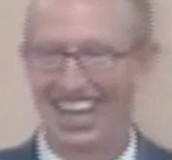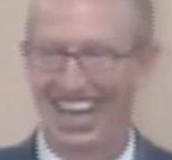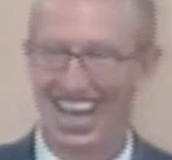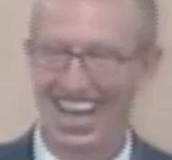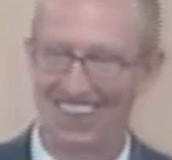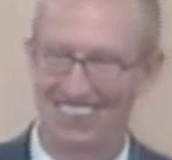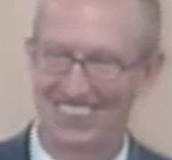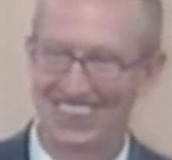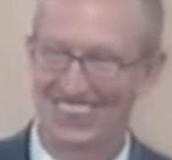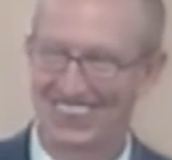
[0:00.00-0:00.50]
how
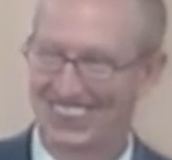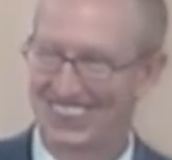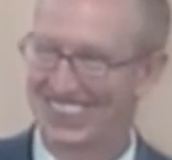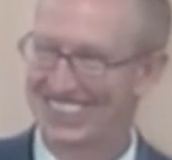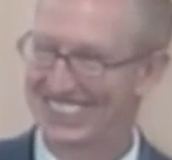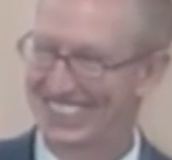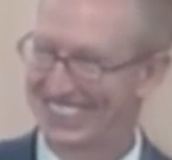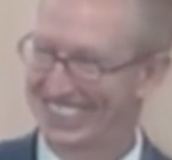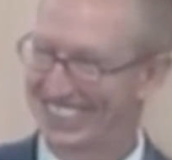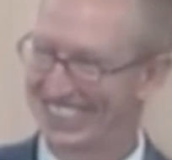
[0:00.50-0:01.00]
many books
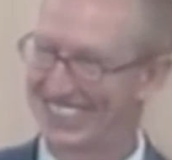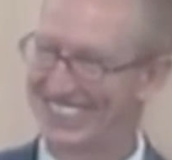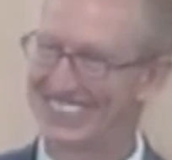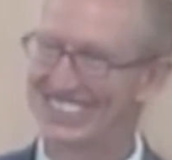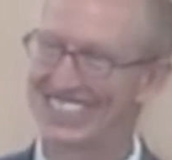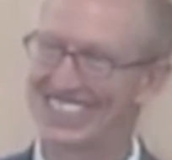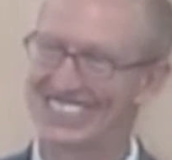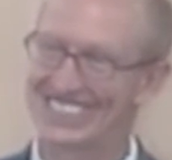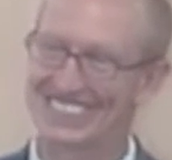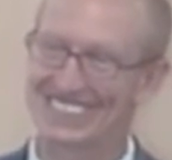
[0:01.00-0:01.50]
are in the New
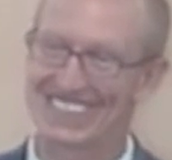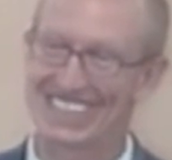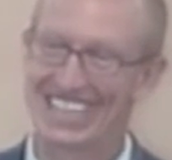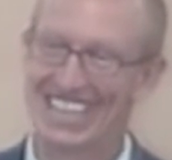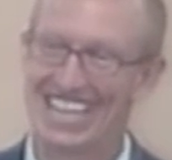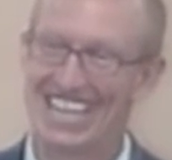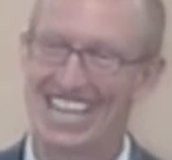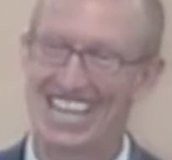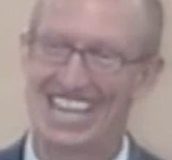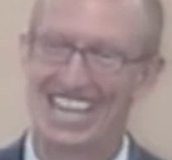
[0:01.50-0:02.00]
Testament?
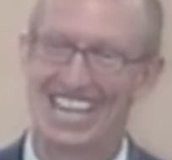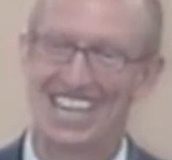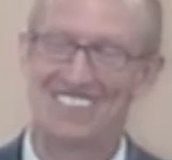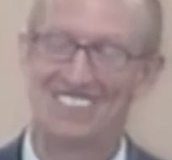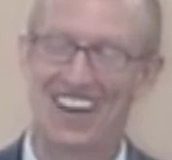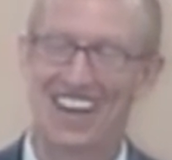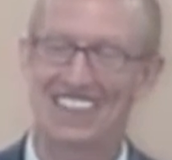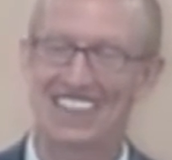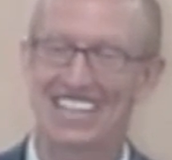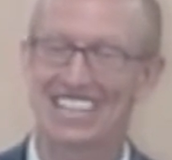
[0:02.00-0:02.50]

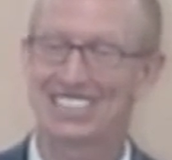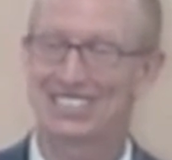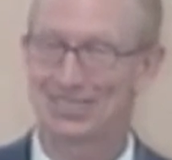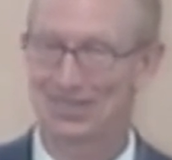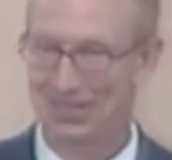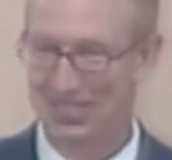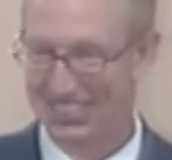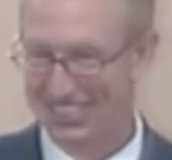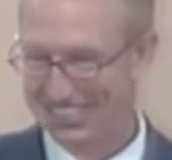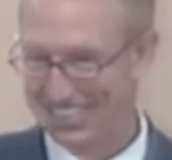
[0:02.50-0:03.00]
I think it's
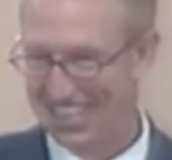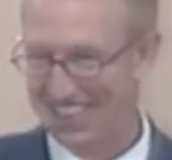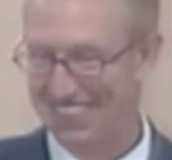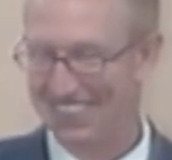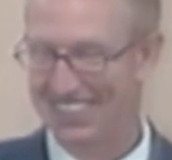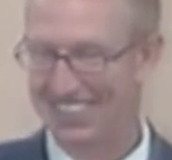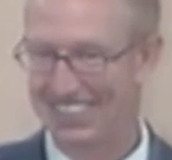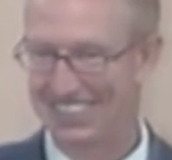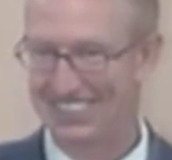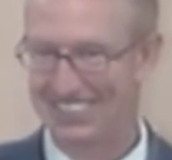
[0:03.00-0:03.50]
27
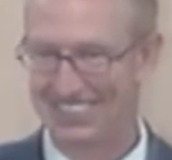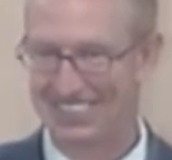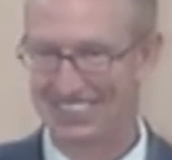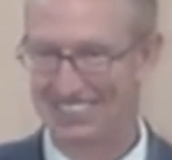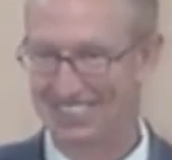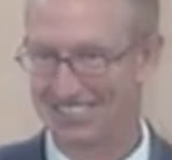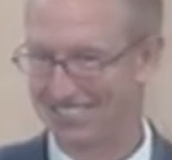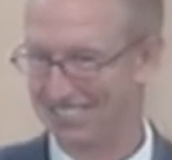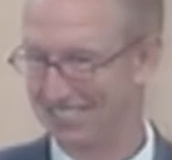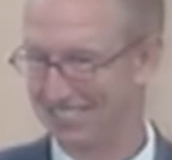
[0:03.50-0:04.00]

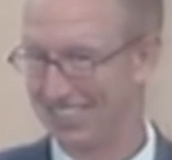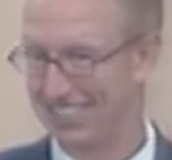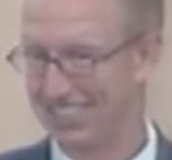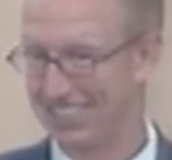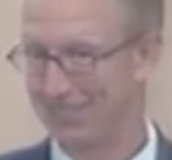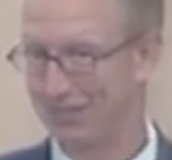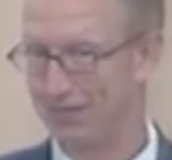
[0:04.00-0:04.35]
and then